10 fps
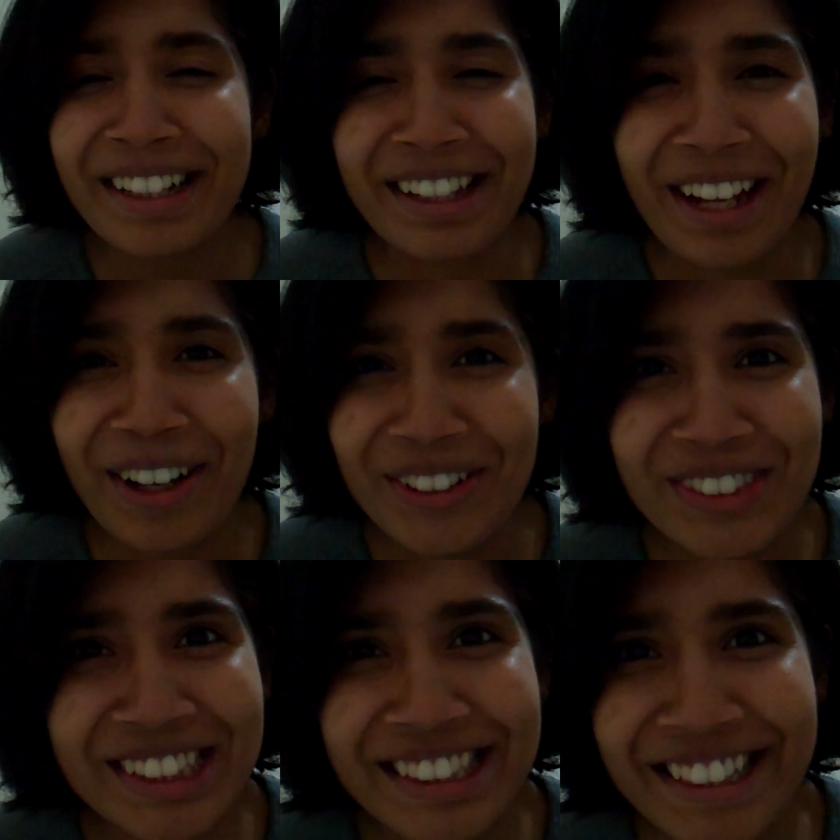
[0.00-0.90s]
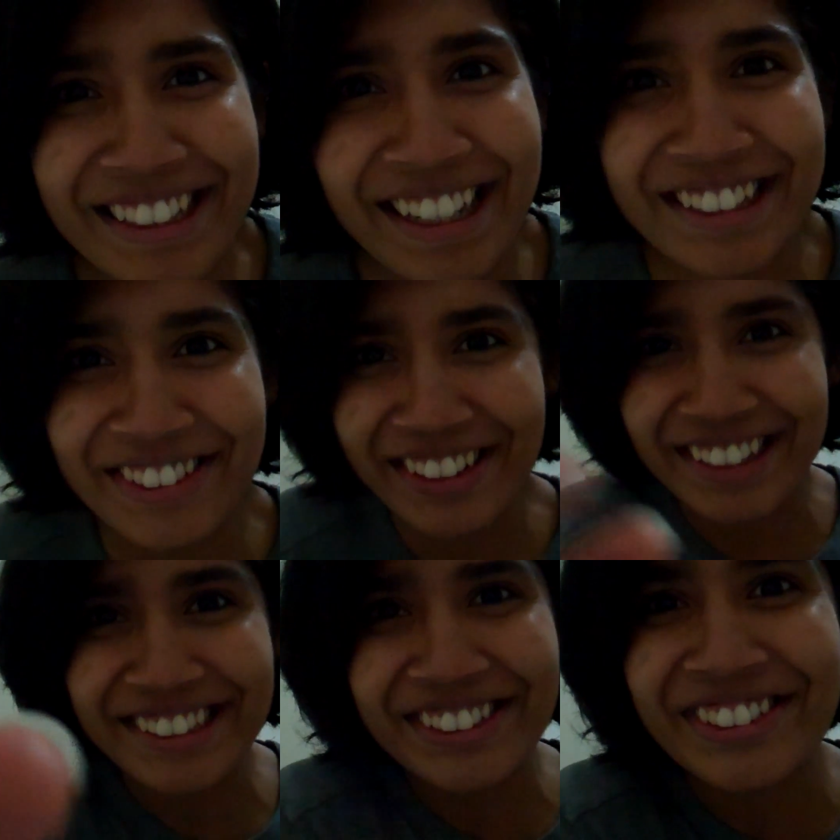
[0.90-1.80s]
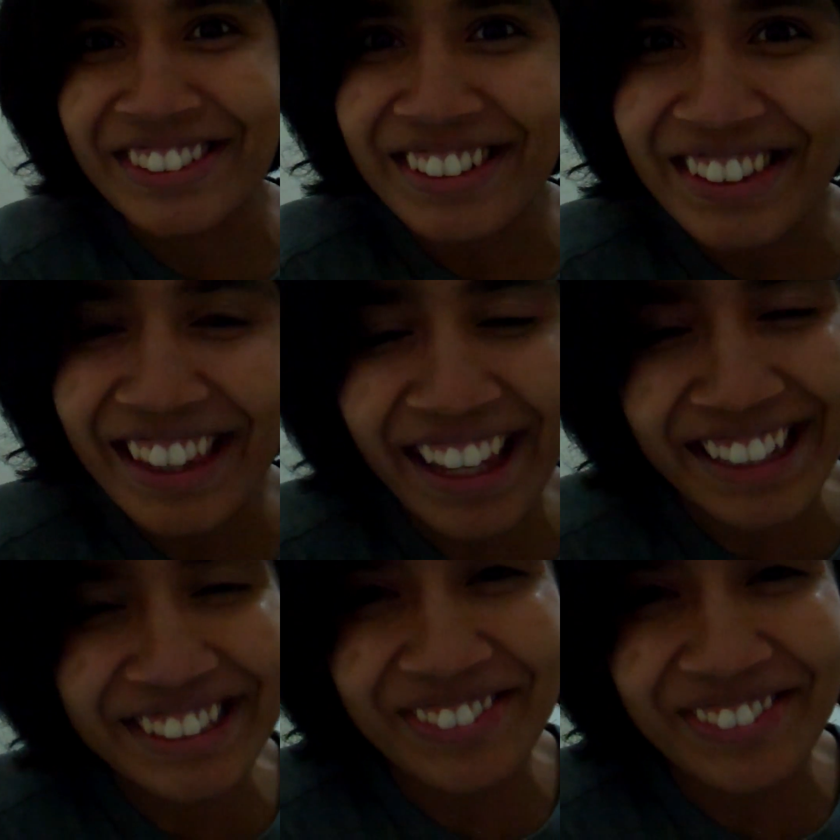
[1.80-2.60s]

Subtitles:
and I hope to see you guys really soon. Thanks,